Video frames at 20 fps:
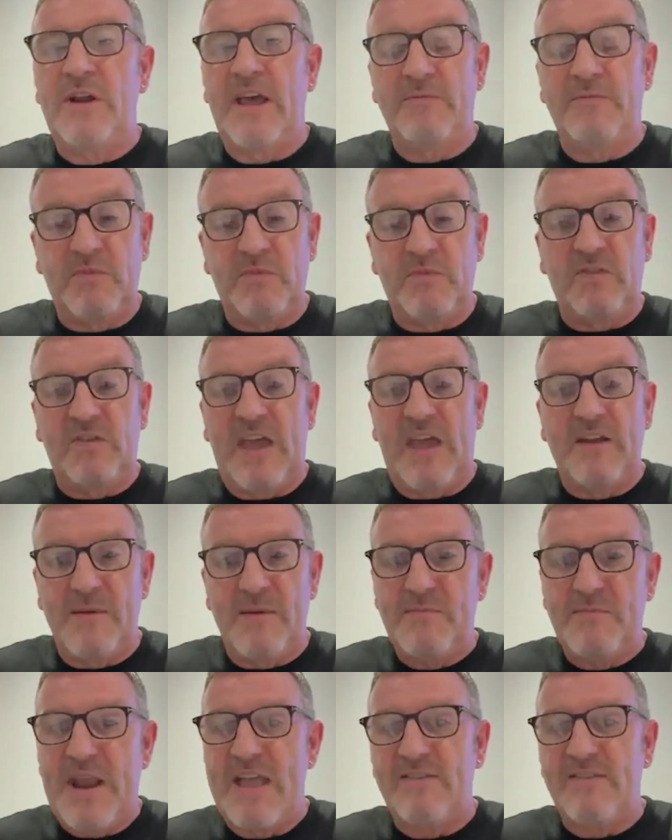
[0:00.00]
And I said,
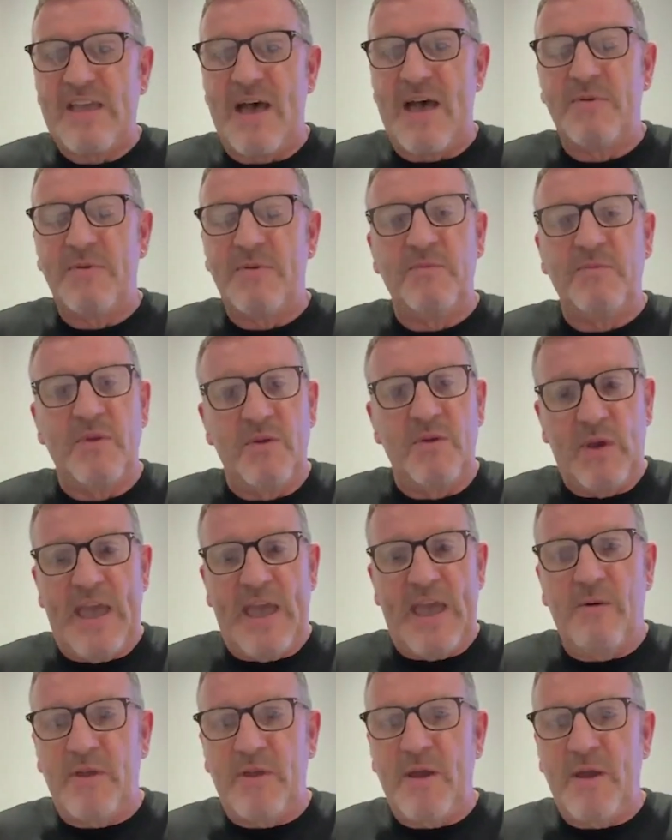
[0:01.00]
I'm NetApp, and
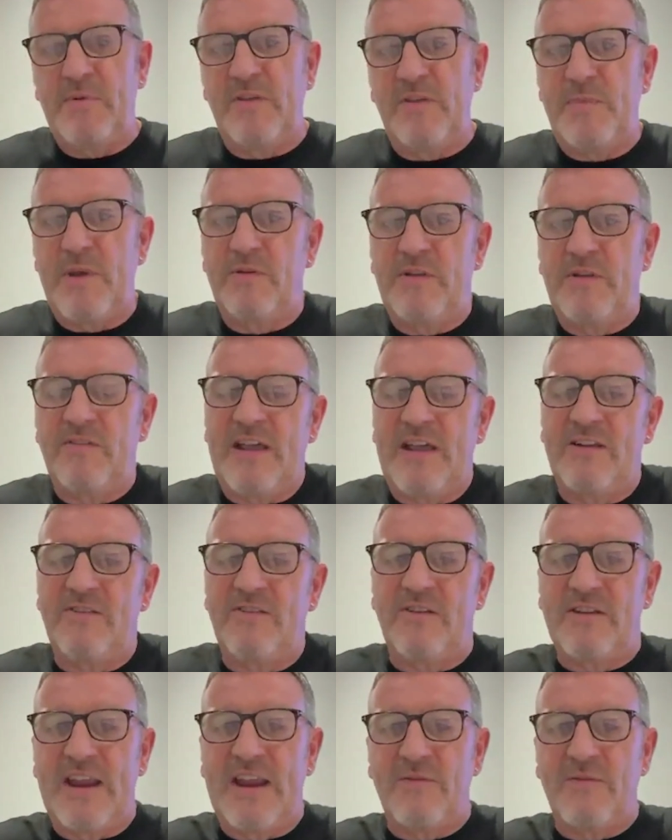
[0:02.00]
we help companies build
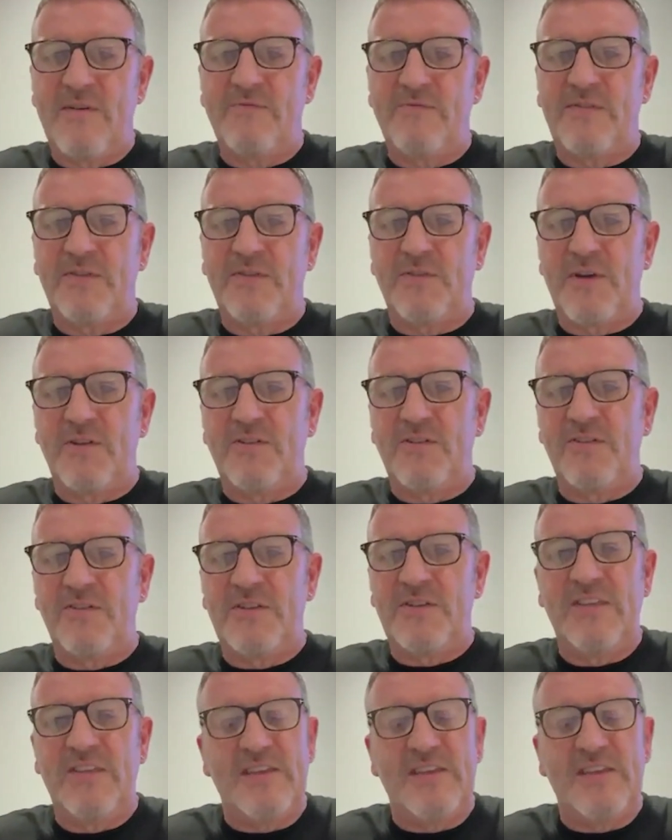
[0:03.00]
intelligent data infrastructures.